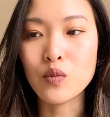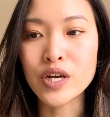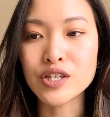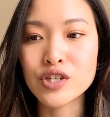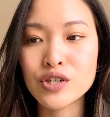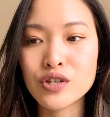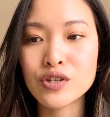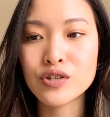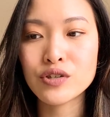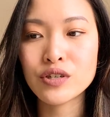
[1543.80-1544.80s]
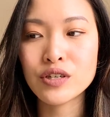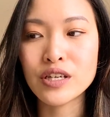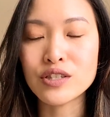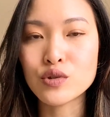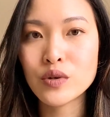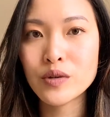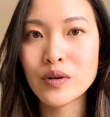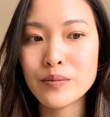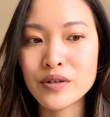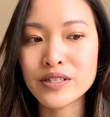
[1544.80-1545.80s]
which is
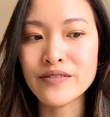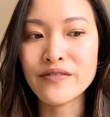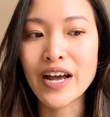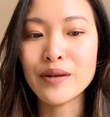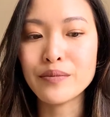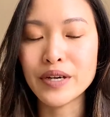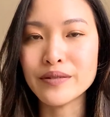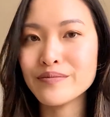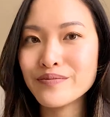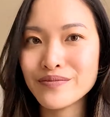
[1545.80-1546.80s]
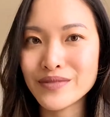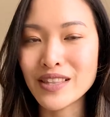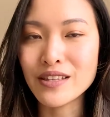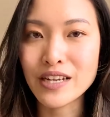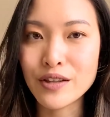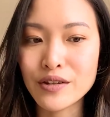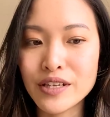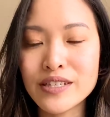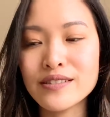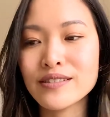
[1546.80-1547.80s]
21% VAT, but in the
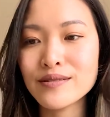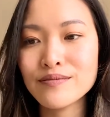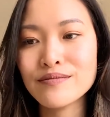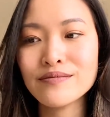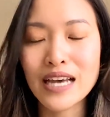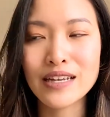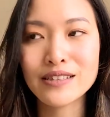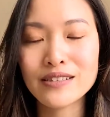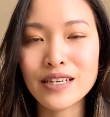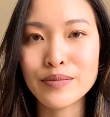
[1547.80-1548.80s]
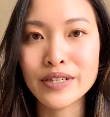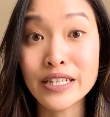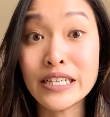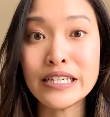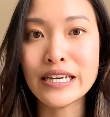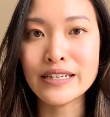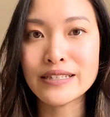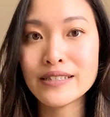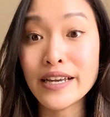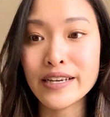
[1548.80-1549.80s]
Netherlands, that typically
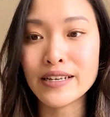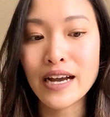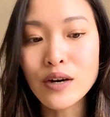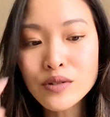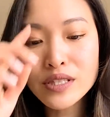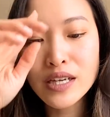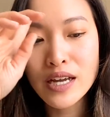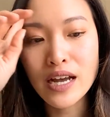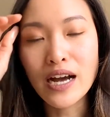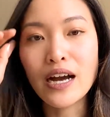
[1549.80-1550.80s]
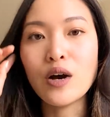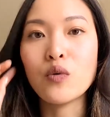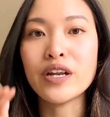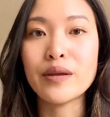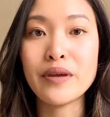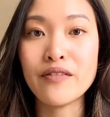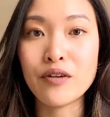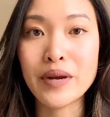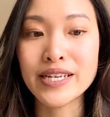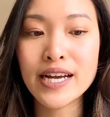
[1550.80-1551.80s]
gets taken out when I pay
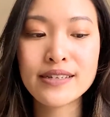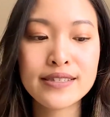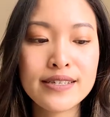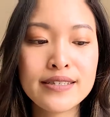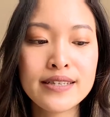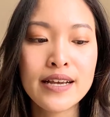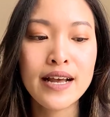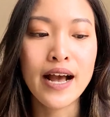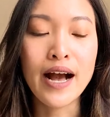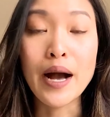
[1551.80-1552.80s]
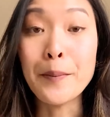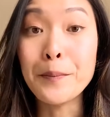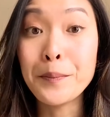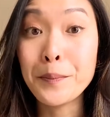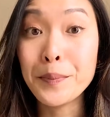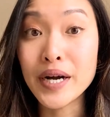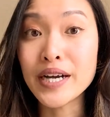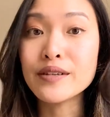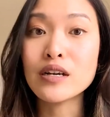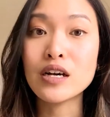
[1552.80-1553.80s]
for my taxes.
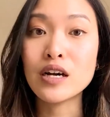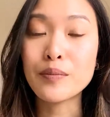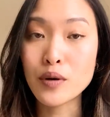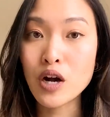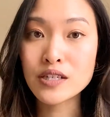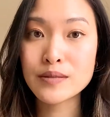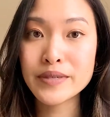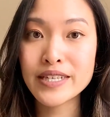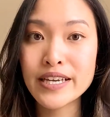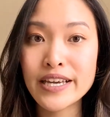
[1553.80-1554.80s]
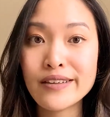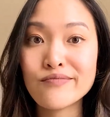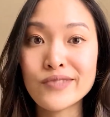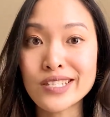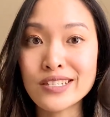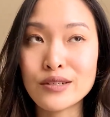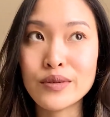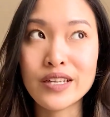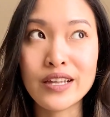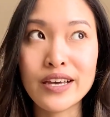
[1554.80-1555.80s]
But approximately, that's gonna
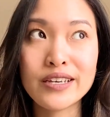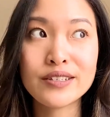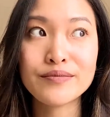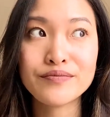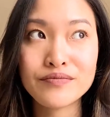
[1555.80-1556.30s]
be like